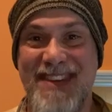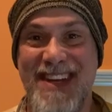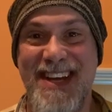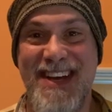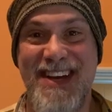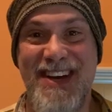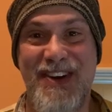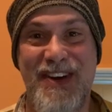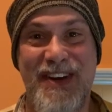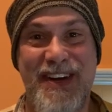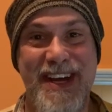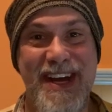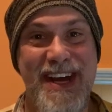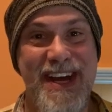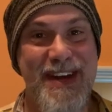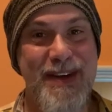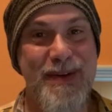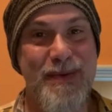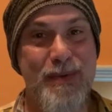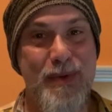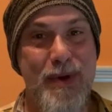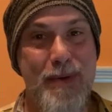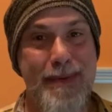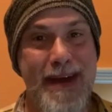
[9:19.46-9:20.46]
Okay,
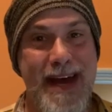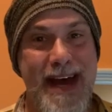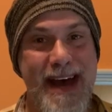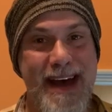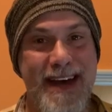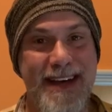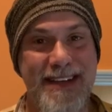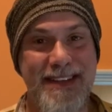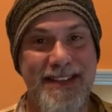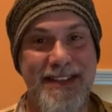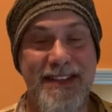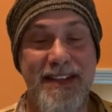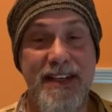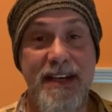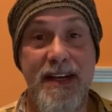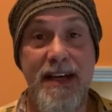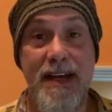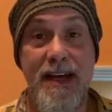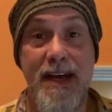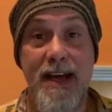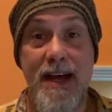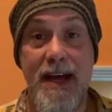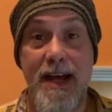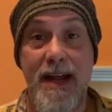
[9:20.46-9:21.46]
we're back.
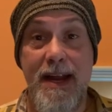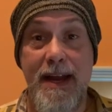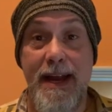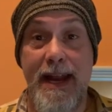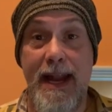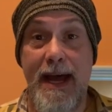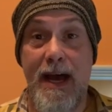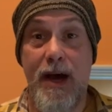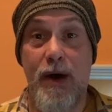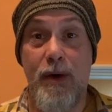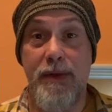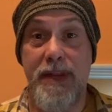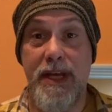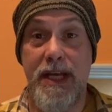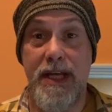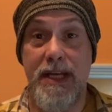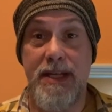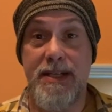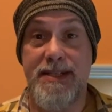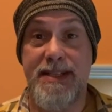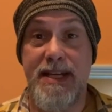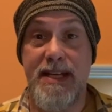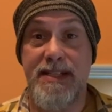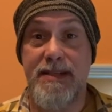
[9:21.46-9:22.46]
Now the
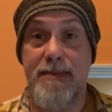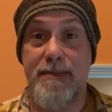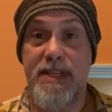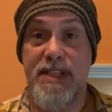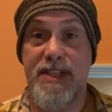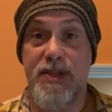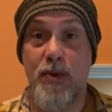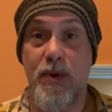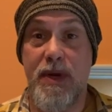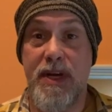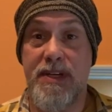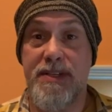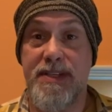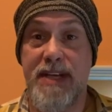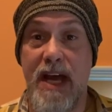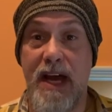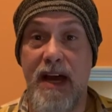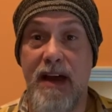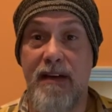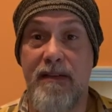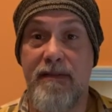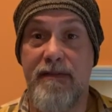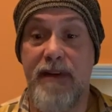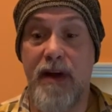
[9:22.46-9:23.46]
sesame squares
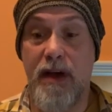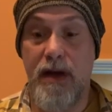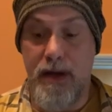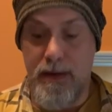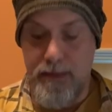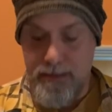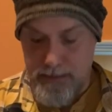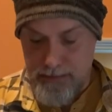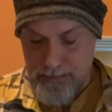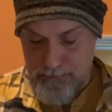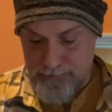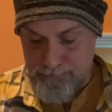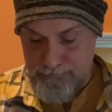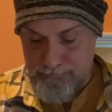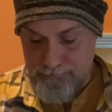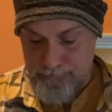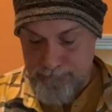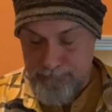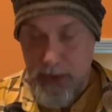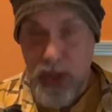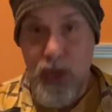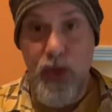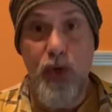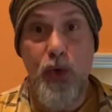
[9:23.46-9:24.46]
have
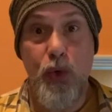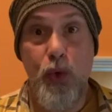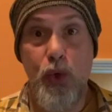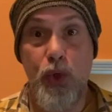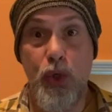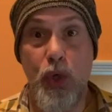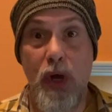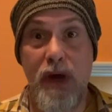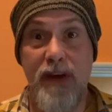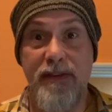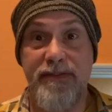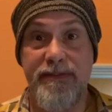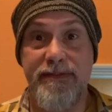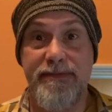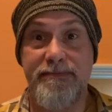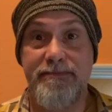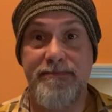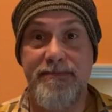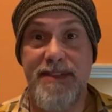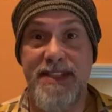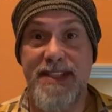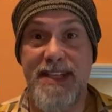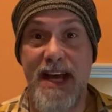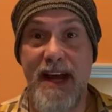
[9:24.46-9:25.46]
cooled off,
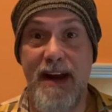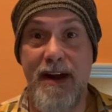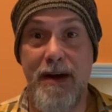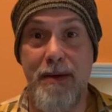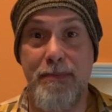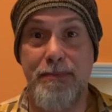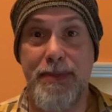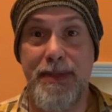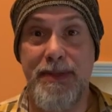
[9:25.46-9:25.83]
set up.